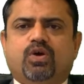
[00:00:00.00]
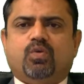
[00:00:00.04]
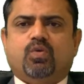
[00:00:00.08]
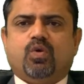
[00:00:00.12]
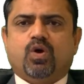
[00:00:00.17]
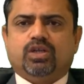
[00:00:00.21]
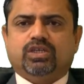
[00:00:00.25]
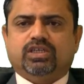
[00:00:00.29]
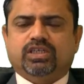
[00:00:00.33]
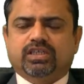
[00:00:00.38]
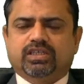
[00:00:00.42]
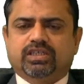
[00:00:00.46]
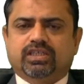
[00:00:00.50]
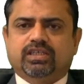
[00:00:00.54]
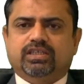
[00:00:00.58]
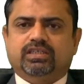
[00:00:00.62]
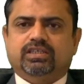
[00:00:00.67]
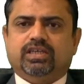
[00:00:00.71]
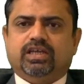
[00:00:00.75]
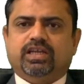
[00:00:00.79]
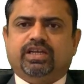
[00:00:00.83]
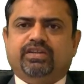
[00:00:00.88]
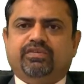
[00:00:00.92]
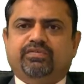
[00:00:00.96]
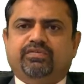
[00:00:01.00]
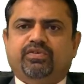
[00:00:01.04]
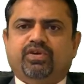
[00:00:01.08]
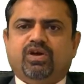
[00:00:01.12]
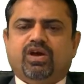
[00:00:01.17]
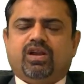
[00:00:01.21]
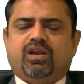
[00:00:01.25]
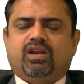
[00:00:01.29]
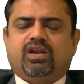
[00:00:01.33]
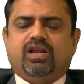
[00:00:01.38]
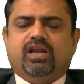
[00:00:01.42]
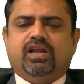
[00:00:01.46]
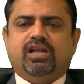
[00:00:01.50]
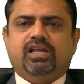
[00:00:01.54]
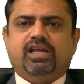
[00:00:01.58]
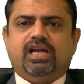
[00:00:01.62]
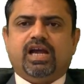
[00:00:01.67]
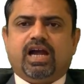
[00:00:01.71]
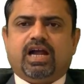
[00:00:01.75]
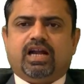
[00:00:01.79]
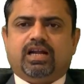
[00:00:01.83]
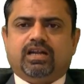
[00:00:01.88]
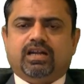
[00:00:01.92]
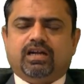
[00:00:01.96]
watching this and if you are really an
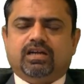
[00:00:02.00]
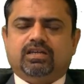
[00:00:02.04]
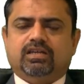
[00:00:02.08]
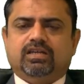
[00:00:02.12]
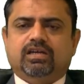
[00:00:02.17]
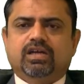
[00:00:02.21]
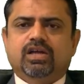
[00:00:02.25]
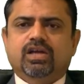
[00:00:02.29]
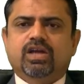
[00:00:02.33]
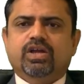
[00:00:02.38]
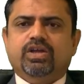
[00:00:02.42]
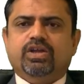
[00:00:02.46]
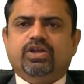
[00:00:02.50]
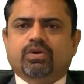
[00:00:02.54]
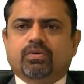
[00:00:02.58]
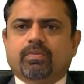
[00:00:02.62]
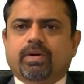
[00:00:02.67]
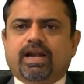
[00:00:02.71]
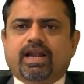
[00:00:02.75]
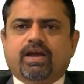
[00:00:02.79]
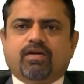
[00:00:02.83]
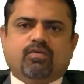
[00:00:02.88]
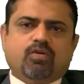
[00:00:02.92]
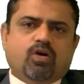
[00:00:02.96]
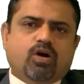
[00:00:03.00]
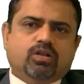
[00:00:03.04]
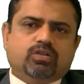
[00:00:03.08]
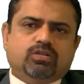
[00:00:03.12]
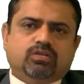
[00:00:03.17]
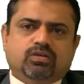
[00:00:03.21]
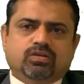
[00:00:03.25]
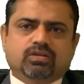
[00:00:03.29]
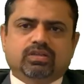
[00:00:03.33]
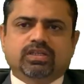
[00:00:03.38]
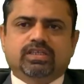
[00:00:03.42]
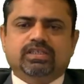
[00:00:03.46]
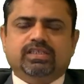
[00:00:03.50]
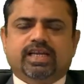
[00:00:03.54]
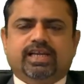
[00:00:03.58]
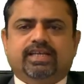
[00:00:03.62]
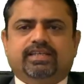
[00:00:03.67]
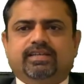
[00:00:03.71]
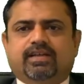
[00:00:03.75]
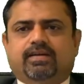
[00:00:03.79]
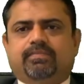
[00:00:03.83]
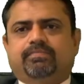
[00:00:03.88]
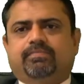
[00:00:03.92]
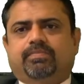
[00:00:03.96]
adult, you might have gone through this
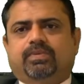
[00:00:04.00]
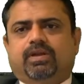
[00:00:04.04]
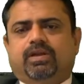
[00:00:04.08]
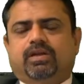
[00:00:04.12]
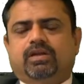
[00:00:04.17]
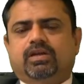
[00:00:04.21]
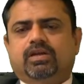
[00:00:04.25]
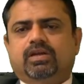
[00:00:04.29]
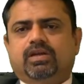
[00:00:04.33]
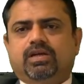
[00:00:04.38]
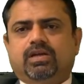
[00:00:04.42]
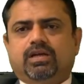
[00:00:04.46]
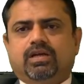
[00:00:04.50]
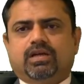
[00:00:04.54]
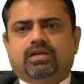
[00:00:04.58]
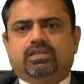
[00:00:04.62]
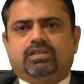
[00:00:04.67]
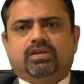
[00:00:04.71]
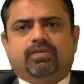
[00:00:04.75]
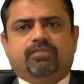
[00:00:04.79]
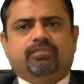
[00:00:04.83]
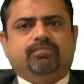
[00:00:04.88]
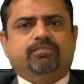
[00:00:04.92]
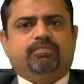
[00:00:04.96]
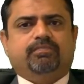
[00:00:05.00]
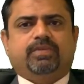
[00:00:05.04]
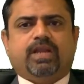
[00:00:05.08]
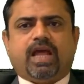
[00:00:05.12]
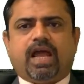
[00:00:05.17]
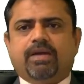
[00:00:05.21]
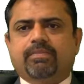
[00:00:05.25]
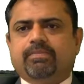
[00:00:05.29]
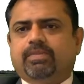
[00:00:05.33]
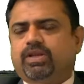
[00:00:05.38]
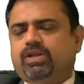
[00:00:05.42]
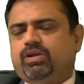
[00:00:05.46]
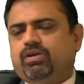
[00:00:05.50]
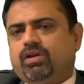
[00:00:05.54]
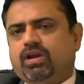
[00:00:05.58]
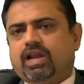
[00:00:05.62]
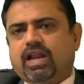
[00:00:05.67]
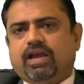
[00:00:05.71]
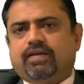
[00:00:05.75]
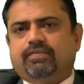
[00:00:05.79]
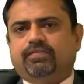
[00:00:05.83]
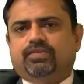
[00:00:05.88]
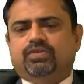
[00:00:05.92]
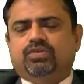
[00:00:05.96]
example some time in your
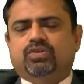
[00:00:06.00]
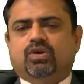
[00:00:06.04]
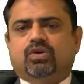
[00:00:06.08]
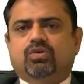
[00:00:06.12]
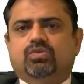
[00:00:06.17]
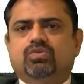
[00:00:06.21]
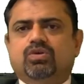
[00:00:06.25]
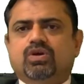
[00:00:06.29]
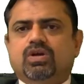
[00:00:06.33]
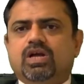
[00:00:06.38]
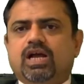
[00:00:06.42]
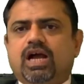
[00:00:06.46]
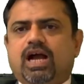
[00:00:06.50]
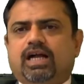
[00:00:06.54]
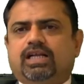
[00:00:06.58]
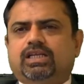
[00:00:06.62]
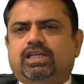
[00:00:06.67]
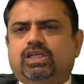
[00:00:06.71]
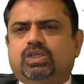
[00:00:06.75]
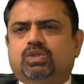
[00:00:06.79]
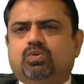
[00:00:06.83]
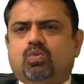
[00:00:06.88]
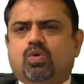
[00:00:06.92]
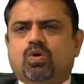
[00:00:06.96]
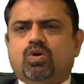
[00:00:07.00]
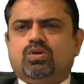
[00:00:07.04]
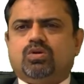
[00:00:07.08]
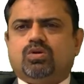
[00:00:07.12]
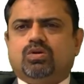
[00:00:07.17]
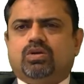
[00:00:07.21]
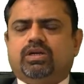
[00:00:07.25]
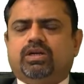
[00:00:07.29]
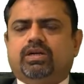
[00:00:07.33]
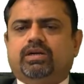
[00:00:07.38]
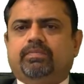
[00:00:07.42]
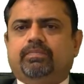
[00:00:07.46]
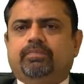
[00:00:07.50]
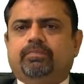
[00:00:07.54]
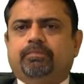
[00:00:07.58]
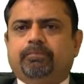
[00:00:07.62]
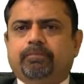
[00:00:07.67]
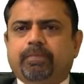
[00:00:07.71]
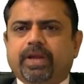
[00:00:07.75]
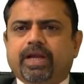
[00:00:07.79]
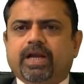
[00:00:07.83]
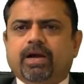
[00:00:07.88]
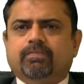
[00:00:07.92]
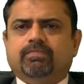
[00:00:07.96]
life. So I just want to
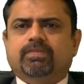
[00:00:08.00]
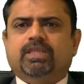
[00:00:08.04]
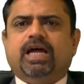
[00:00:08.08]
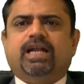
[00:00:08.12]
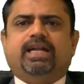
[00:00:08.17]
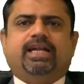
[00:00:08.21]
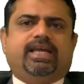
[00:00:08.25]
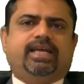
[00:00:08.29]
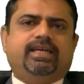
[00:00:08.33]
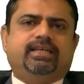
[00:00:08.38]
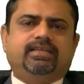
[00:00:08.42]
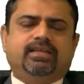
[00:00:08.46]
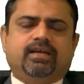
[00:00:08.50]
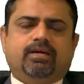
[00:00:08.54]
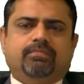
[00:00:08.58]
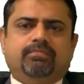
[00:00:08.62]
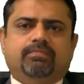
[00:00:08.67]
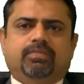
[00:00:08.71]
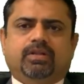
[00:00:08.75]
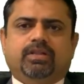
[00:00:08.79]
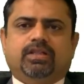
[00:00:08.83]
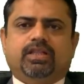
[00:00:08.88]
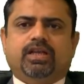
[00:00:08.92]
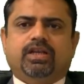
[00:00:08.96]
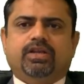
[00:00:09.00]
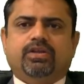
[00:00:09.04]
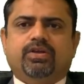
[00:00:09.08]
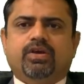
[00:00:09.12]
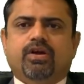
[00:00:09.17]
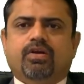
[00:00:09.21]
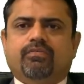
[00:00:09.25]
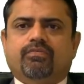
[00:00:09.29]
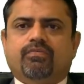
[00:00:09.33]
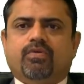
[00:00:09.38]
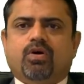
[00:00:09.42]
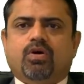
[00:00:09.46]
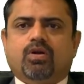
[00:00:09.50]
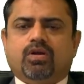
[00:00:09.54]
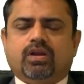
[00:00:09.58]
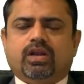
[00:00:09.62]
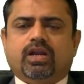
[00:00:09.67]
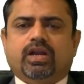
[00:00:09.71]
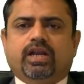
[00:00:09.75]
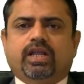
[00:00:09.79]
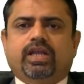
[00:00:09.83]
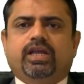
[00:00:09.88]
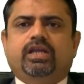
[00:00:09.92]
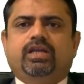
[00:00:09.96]
pick up that example that you have
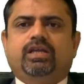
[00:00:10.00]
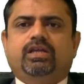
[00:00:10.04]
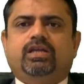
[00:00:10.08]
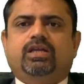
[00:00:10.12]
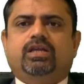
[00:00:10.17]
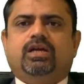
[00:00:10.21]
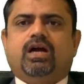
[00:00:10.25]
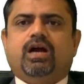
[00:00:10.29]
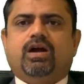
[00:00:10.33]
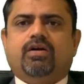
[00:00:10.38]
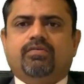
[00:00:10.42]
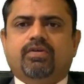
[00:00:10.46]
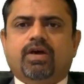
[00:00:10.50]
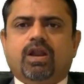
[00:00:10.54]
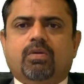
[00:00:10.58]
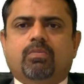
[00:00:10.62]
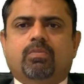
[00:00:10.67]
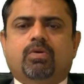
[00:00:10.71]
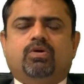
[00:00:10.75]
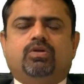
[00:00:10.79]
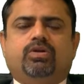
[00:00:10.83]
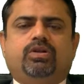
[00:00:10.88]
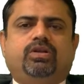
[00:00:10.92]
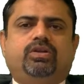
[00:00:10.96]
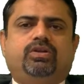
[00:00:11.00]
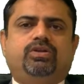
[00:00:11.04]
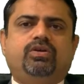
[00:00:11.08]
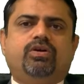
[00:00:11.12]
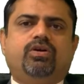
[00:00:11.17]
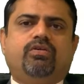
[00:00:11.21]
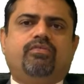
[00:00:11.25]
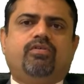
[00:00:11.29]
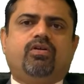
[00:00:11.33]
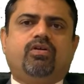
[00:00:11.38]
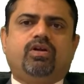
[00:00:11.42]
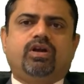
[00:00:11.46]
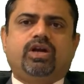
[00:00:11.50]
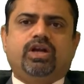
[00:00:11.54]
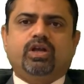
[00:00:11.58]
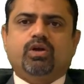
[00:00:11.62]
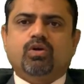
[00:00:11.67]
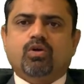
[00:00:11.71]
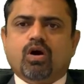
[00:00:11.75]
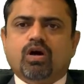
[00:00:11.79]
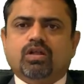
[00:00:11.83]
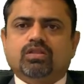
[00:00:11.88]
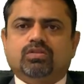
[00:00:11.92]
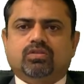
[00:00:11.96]
already aware about it, you have already
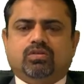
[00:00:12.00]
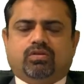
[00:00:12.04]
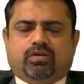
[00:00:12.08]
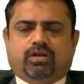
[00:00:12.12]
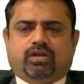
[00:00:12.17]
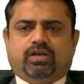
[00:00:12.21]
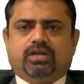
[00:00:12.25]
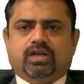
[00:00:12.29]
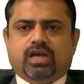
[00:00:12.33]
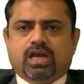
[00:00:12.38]
gone through it,